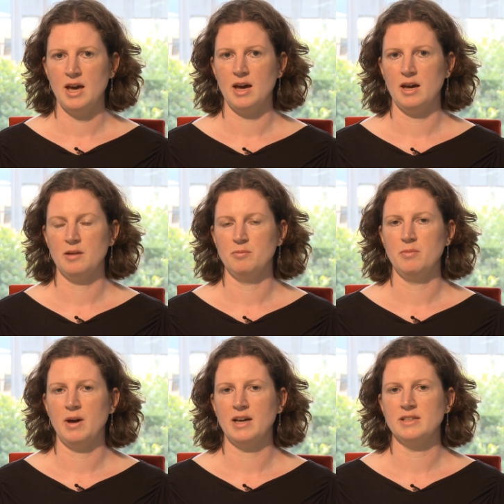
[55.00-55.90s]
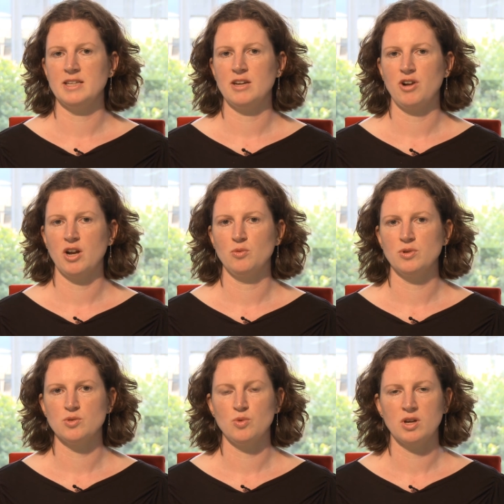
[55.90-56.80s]
um, and here I
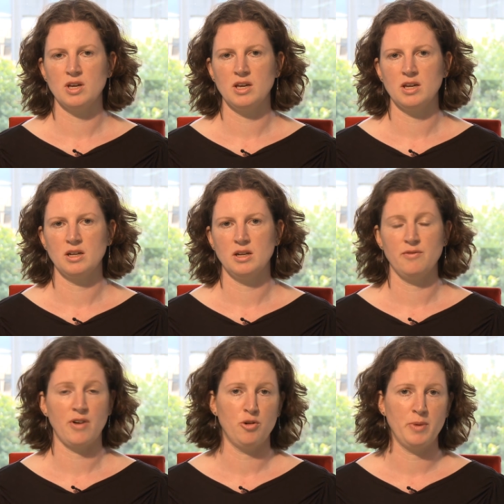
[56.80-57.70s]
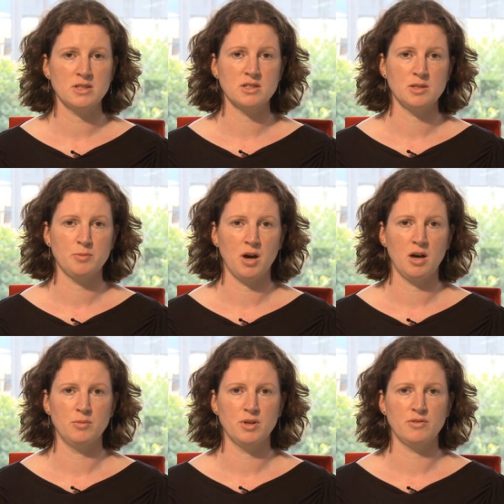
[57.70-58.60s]
was working in an environmental
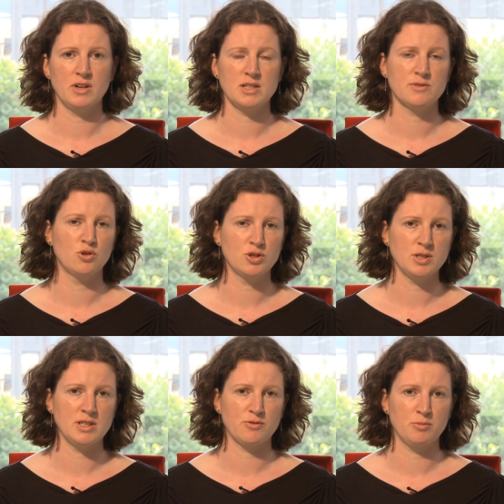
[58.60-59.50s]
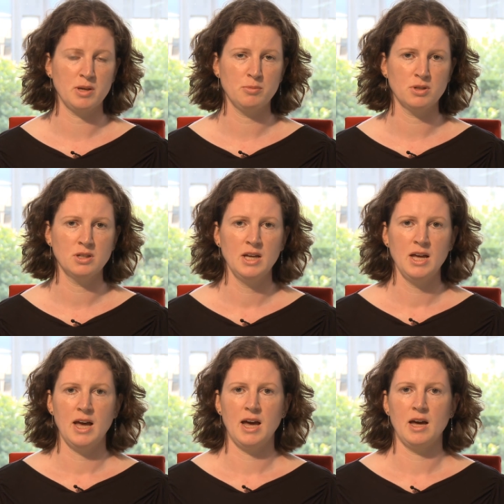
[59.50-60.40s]
department of at least 40 different people
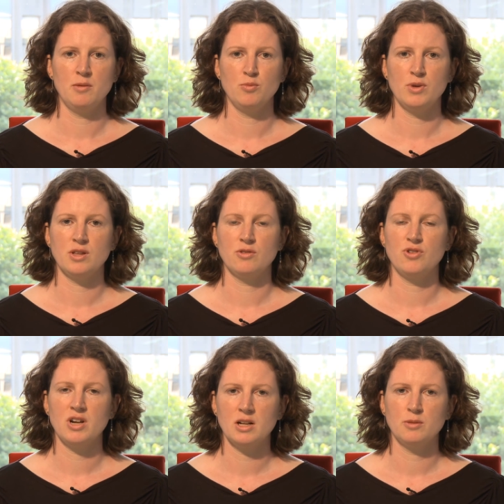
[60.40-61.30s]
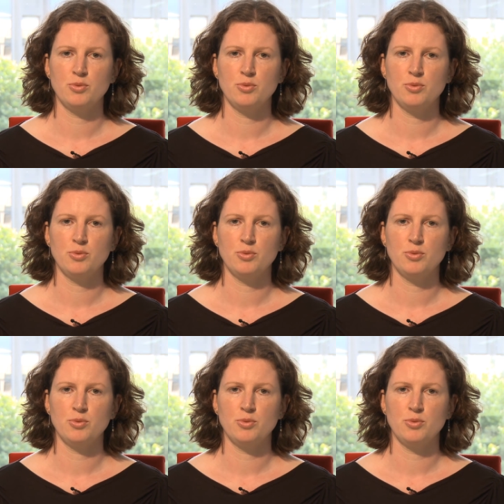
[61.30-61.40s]
um, with a real